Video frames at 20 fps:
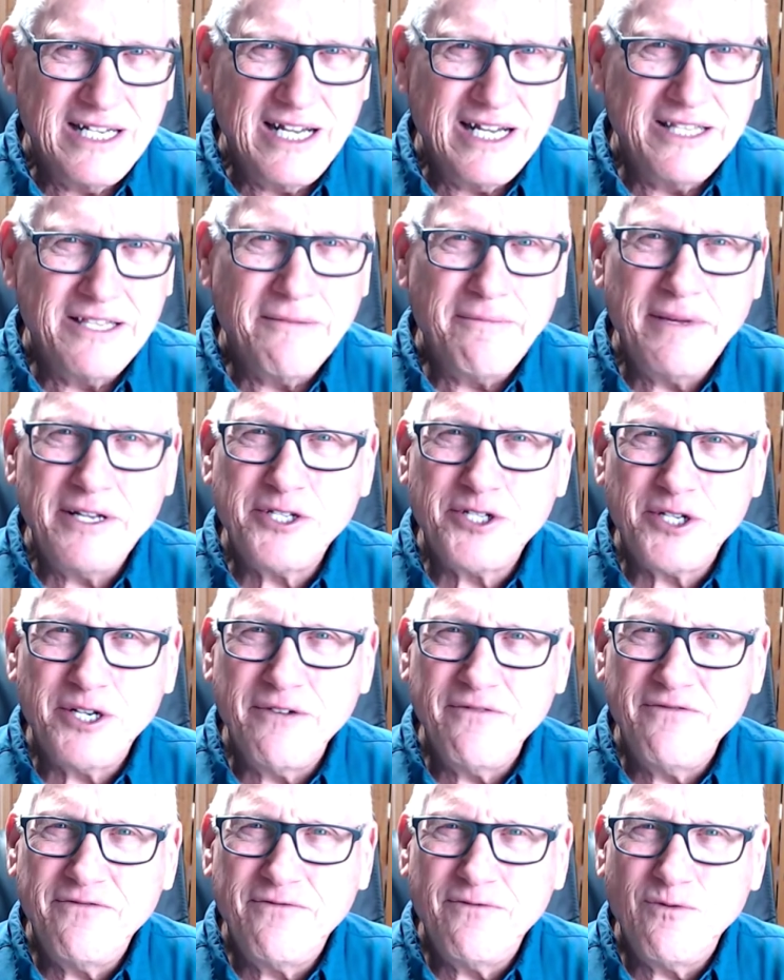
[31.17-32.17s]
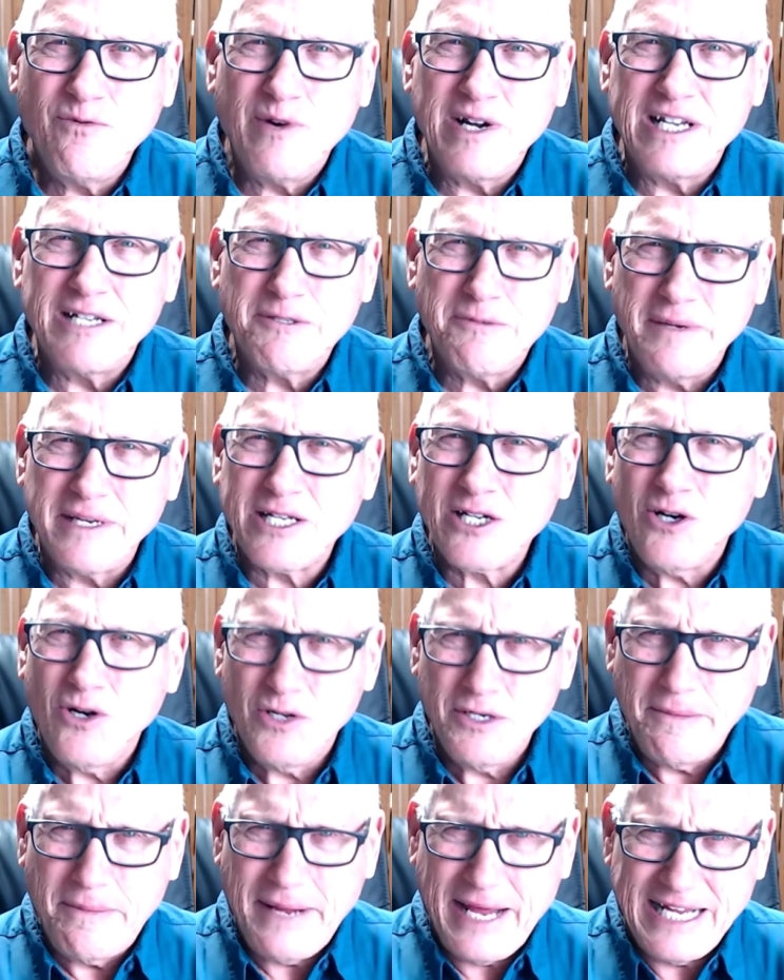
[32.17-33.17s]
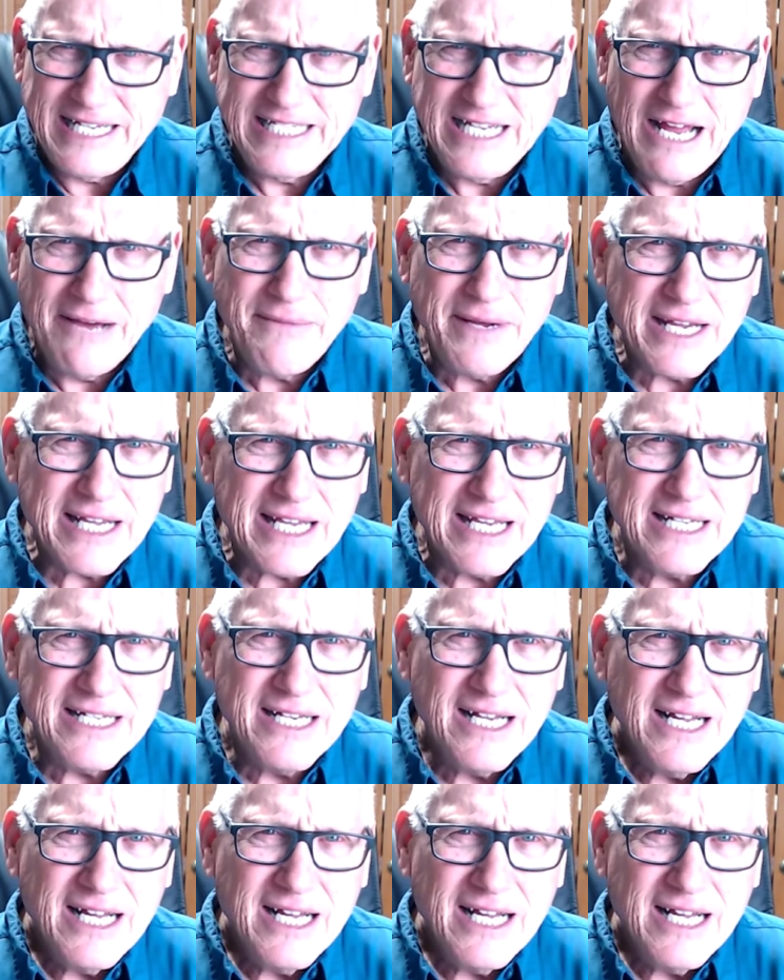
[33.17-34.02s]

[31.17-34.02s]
in the midst of what has been called a pandemic and